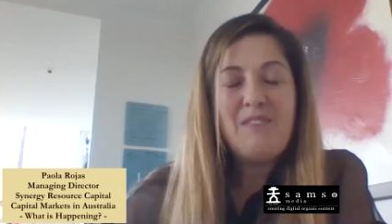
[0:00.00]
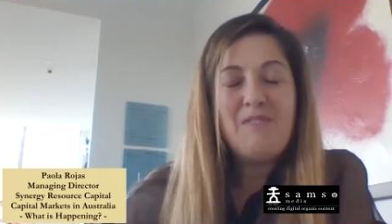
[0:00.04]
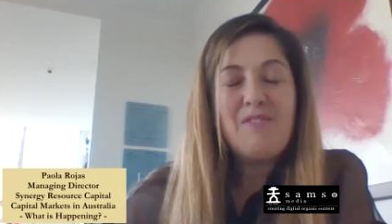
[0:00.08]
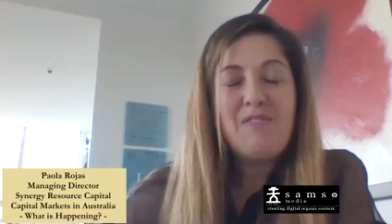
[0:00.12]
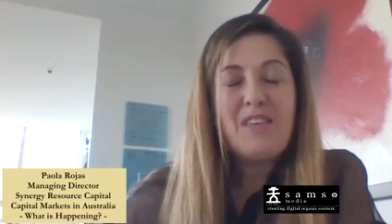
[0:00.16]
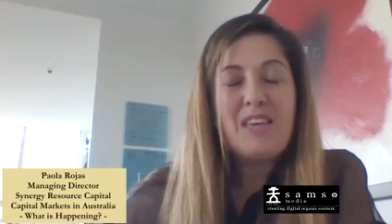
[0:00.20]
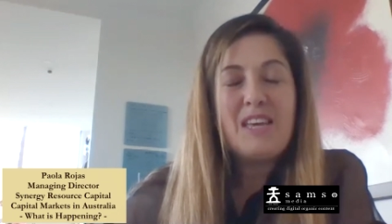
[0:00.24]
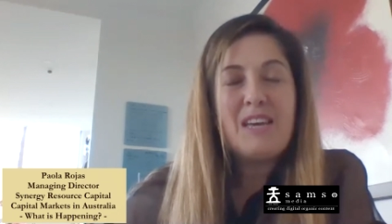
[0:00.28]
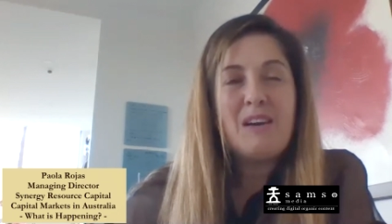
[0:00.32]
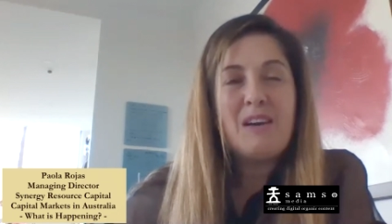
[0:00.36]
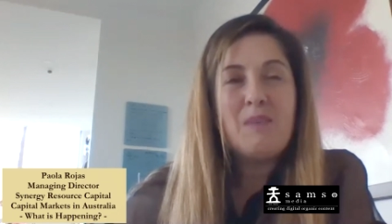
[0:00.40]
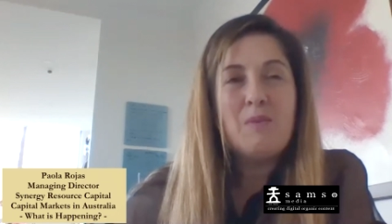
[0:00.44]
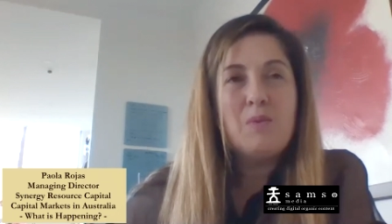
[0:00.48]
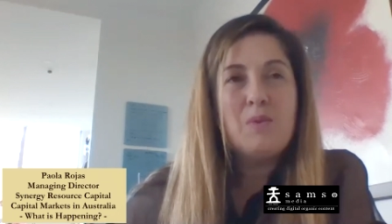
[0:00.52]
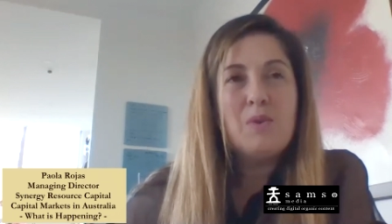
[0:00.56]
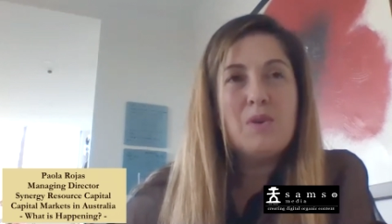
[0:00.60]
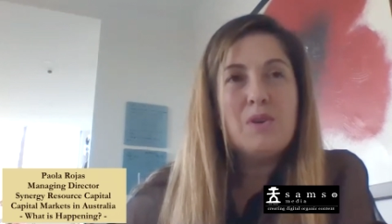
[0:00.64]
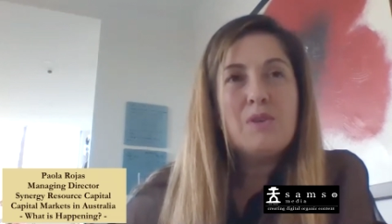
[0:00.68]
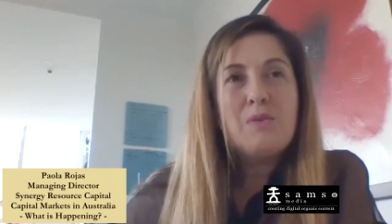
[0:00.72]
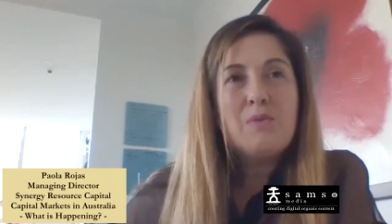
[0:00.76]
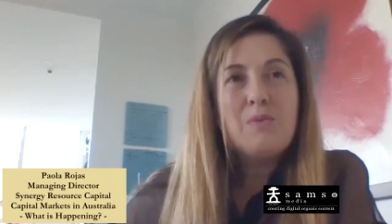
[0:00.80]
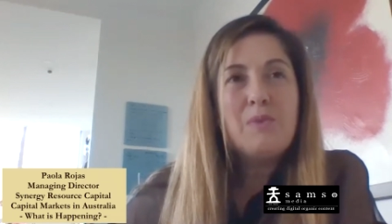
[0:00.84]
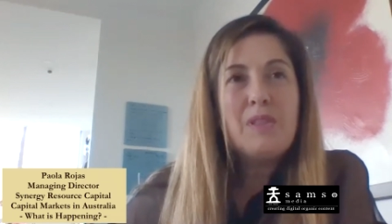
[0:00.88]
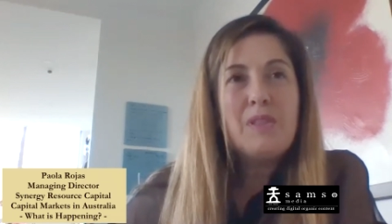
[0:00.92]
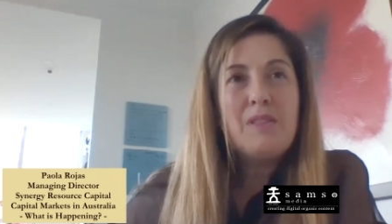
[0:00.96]
if they can
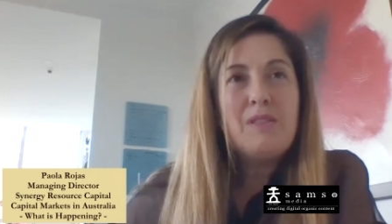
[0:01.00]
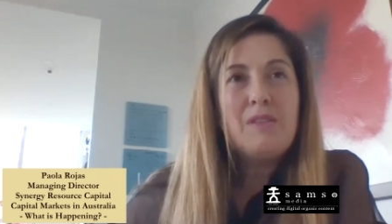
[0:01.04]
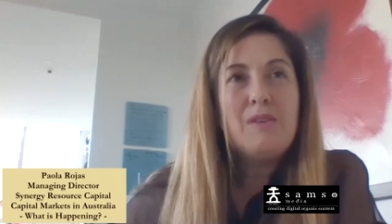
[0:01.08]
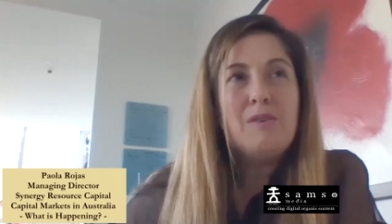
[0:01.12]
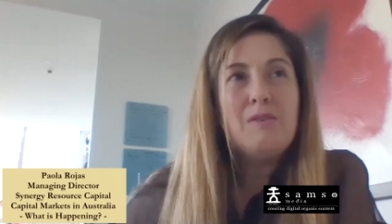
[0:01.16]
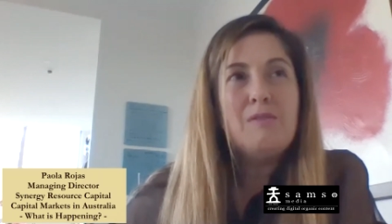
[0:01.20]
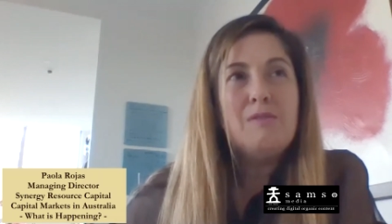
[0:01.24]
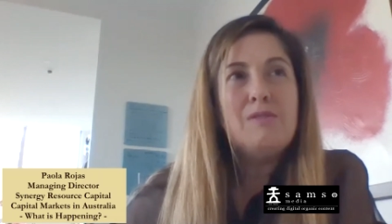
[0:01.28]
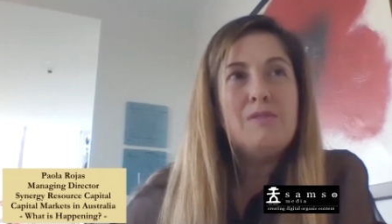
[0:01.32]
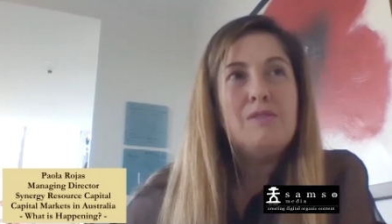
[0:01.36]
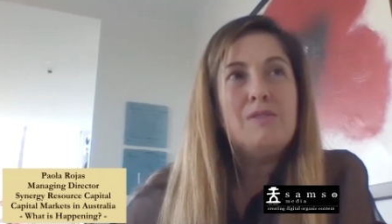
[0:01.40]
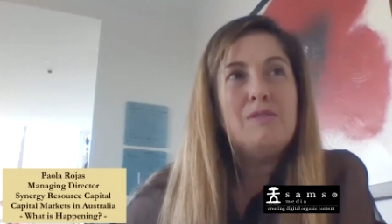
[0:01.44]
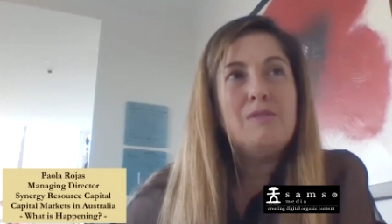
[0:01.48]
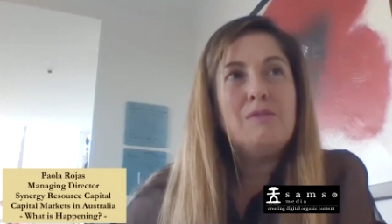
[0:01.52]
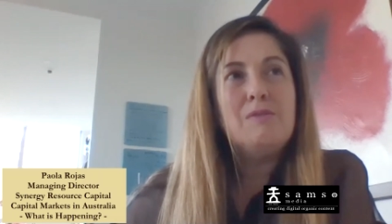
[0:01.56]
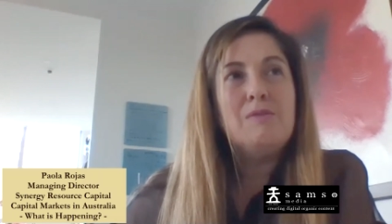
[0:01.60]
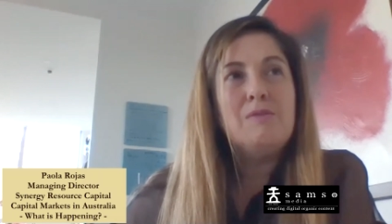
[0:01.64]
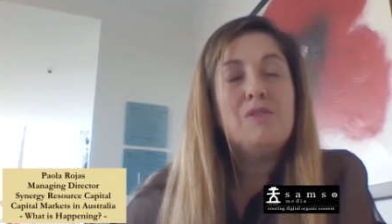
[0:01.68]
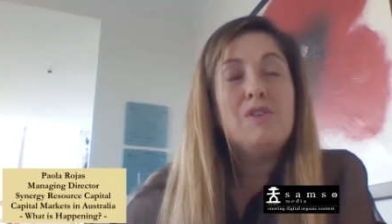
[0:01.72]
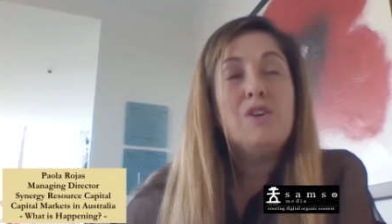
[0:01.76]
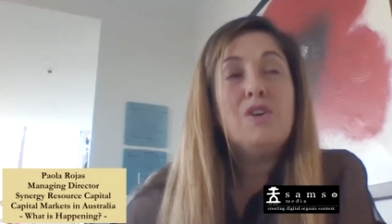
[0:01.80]
work with you to